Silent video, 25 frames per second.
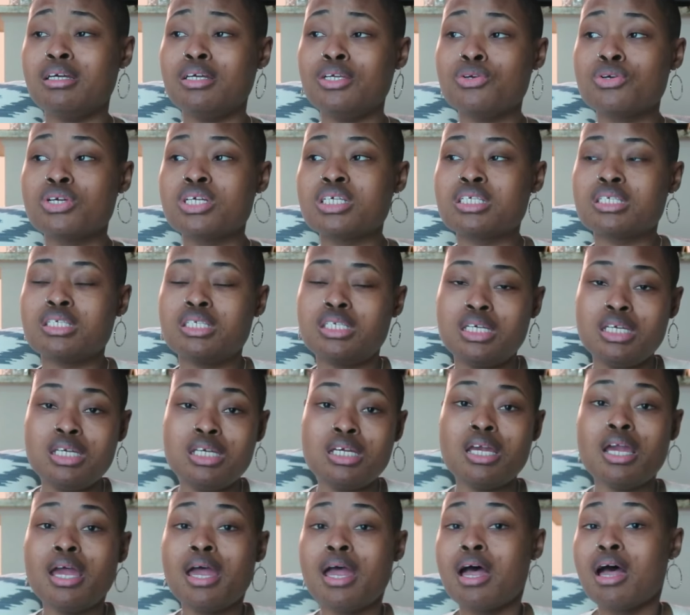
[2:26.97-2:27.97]
You can
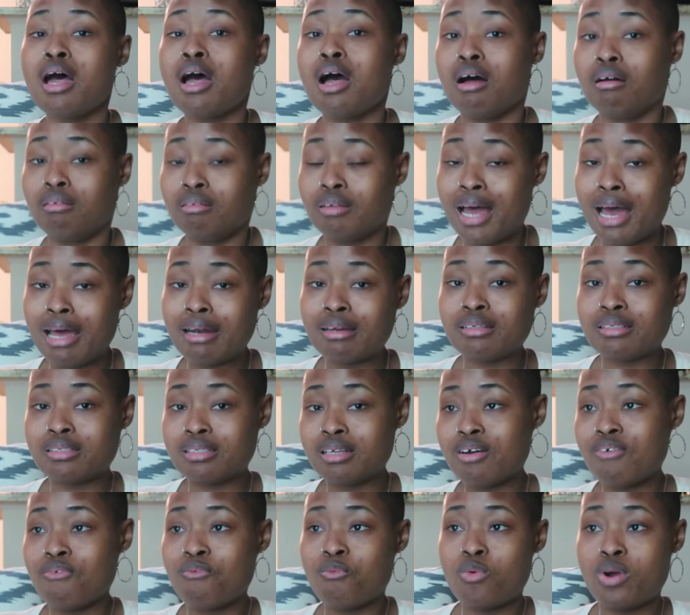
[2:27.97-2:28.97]
see a lot of
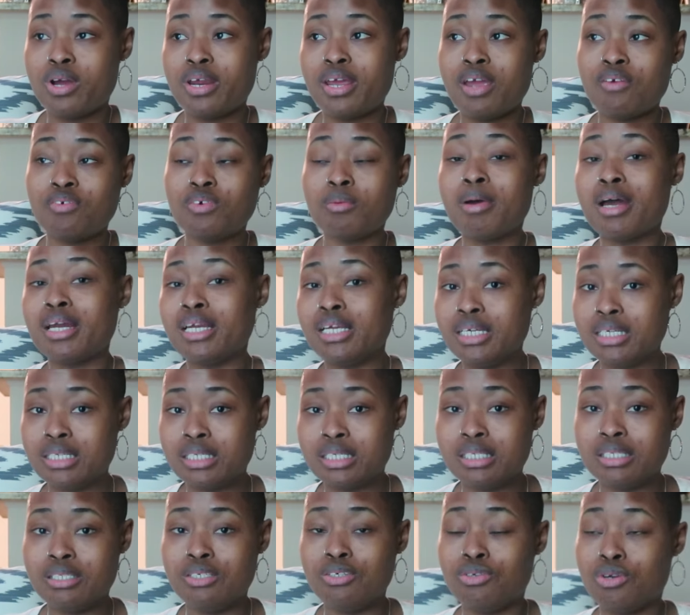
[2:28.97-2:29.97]
stuff, what everybody is,
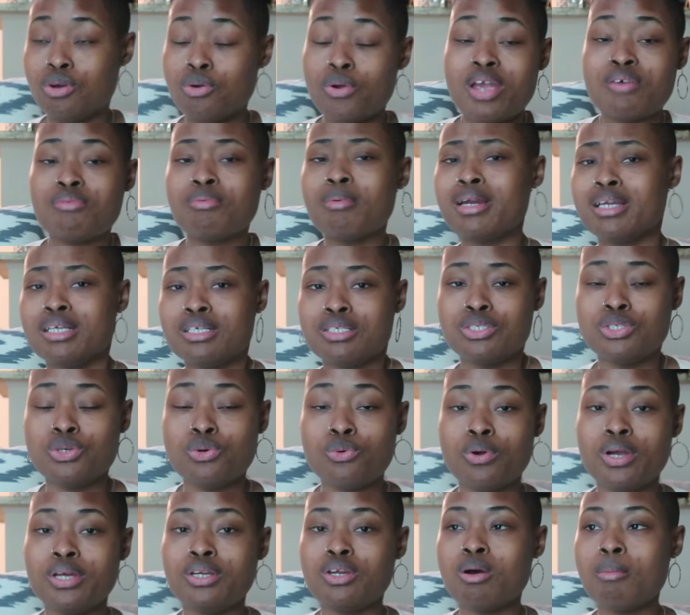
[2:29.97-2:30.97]
you know, everybody's doing.